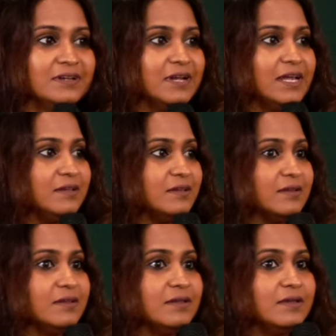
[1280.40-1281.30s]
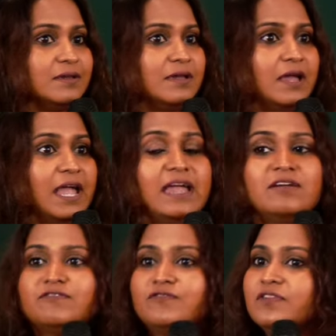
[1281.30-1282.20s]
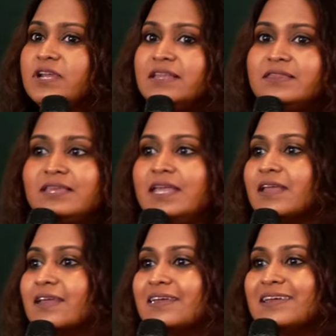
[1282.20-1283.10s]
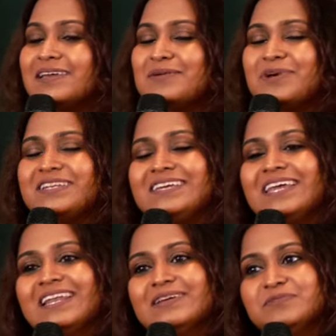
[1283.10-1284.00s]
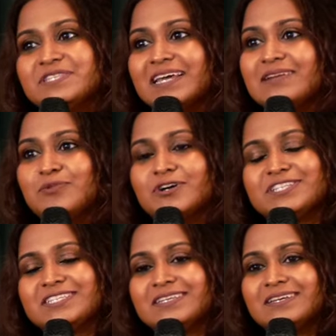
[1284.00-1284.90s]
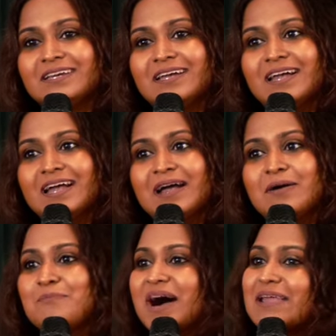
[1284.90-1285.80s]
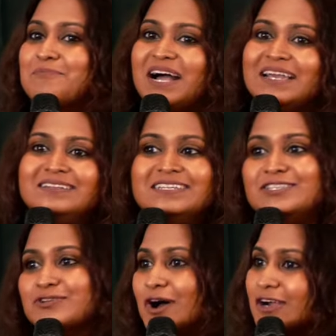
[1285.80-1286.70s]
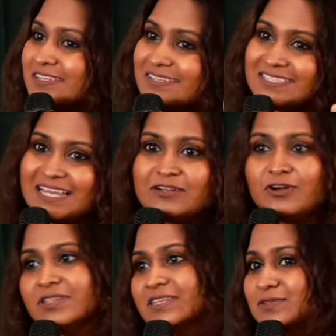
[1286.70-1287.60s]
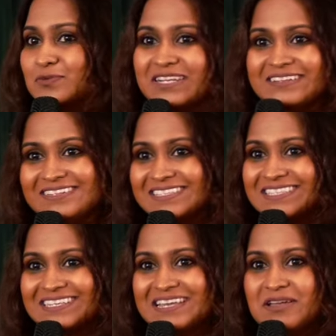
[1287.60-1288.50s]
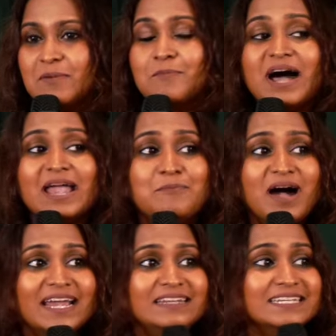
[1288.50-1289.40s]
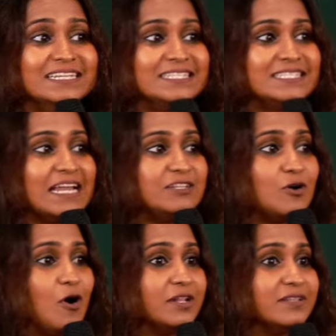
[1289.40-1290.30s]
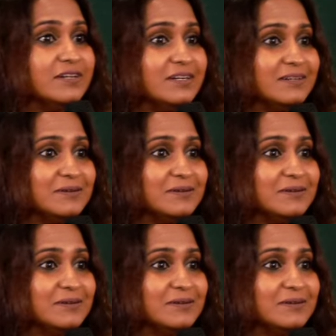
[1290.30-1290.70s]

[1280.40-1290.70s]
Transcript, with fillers: right? Everything. But Caleb said, Boss, my mind is not set on this wilderness. My mind is set on the